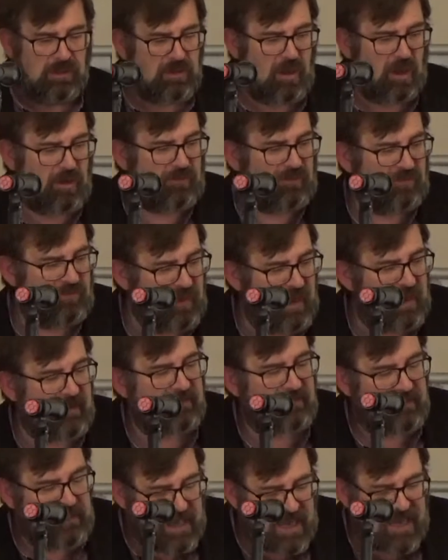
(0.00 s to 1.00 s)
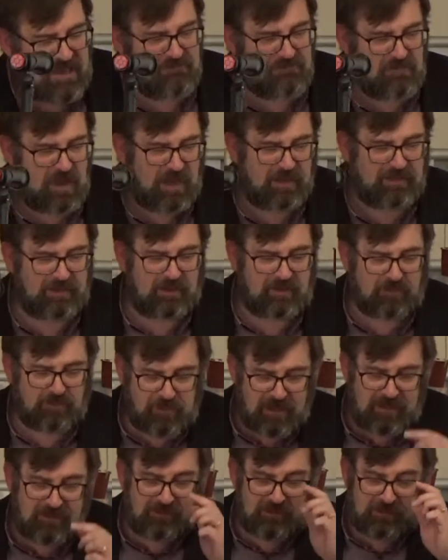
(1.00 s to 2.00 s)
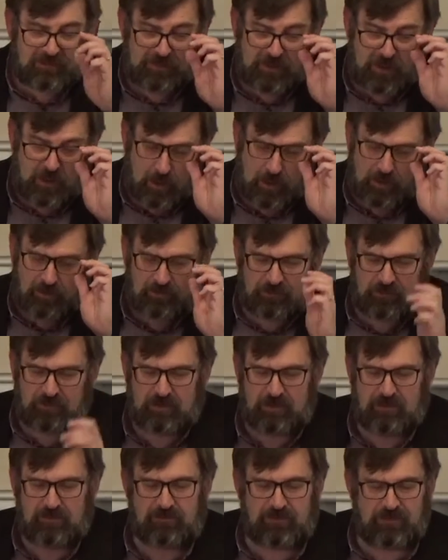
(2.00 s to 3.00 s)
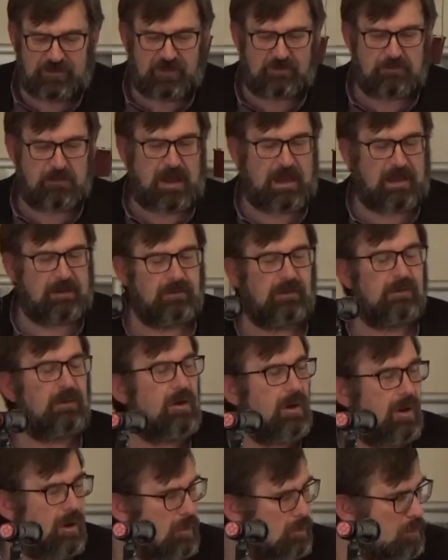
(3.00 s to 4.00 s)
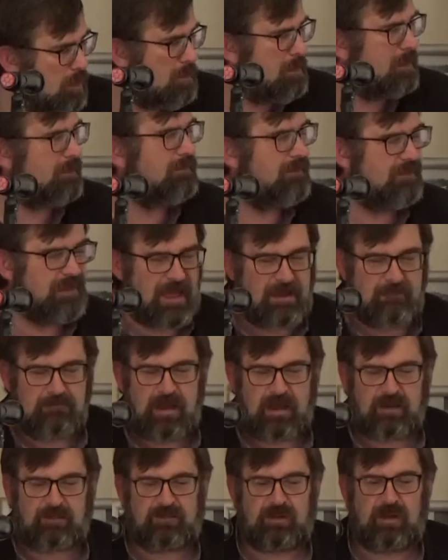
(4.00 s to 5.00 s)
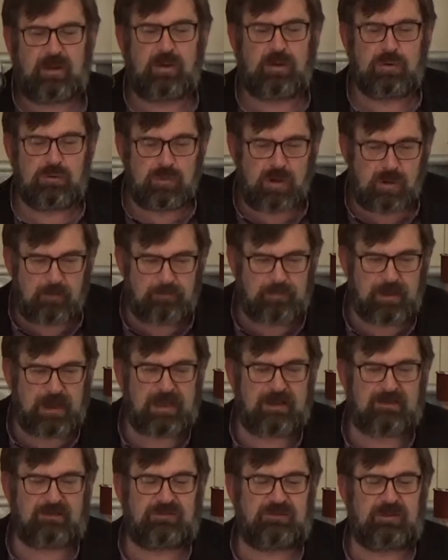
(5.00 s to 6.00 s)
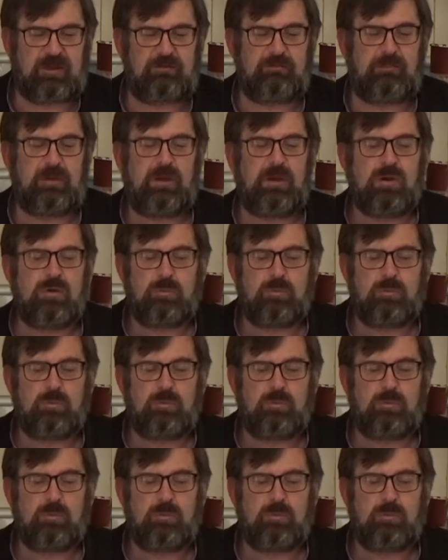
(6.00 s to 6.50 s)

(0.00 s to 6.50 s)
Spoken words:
God says, keep my decrees and laws, for the man, or woman for that matter, who obeys them,